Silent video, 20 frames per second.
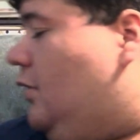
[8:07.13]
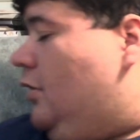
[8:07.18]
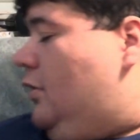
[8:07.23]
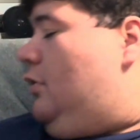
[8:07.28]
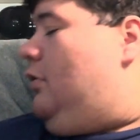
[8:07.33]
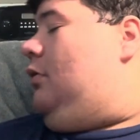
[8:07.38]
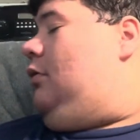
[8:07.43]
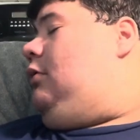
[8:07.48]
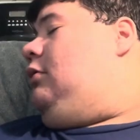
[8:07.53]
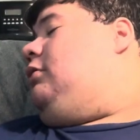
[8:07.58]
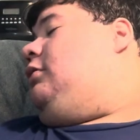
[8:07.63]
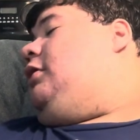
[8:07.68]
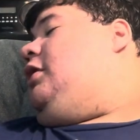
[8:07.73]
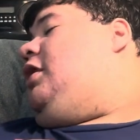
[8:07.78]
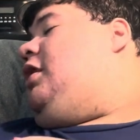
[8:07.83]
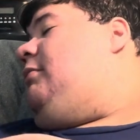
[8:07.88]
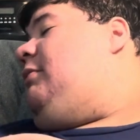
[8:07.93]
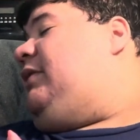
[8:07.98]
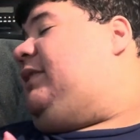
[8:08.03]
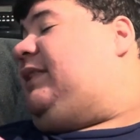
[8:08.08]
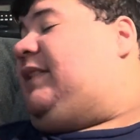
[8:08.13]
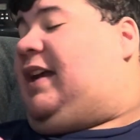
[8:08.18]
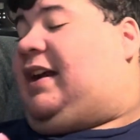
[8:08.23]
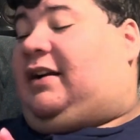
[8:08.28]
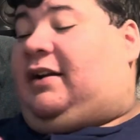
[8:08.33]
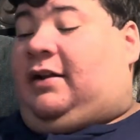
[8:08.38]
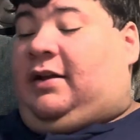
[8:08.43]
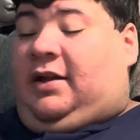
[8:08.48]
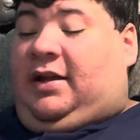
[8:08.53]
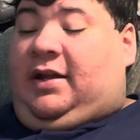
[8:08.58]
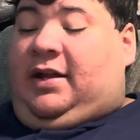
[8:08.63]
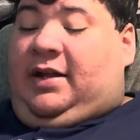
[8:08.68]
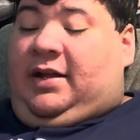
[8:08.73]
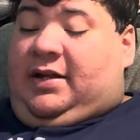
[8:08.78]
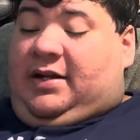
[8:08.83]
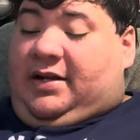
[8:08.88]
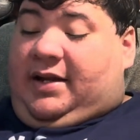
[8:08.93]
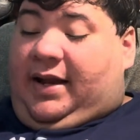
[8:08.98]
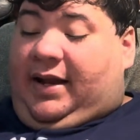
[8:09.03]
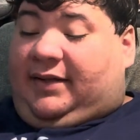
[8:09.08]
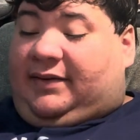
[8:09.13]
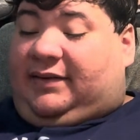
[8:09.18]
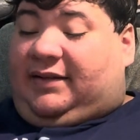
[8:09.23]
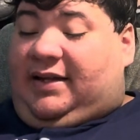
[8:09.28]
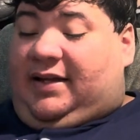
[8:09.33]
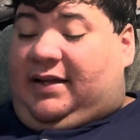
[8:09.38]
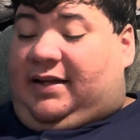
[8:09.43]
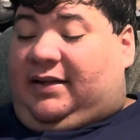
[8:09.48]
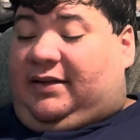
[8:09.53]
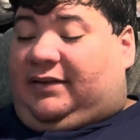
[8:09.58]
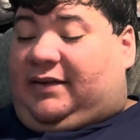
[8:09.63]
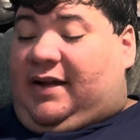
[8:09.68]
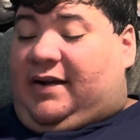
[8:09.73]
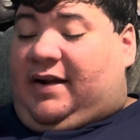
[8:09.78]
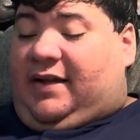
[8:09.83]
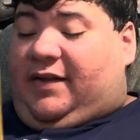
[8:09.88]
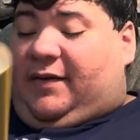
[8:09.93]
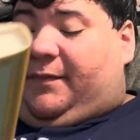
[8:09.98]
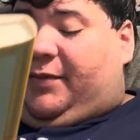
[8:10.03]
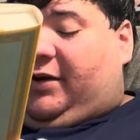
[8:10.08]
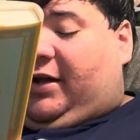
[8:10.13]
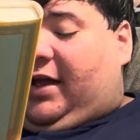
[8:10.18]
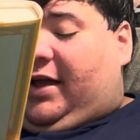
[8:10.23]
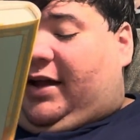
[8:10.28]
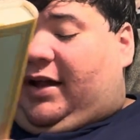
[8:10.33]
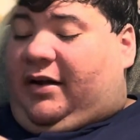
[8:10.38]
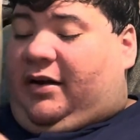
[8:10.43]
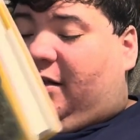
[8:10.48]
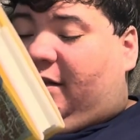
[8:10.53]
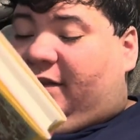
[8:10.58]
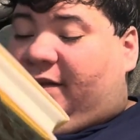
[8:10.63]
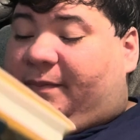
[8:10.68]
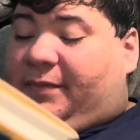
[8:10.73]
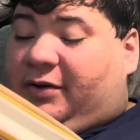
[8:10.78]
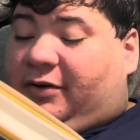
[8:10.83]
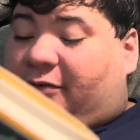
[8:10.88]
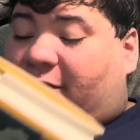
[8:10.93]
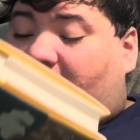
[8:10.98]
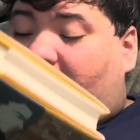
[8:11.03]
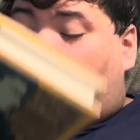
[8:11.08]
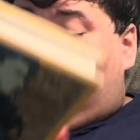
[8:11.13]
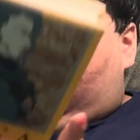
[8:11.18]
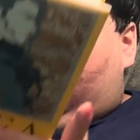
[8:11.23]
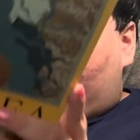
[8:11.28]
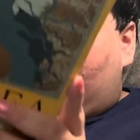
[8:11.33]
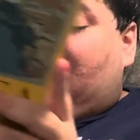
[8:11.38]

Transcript: Whew, almost there. Next is another book I got on the book crawl,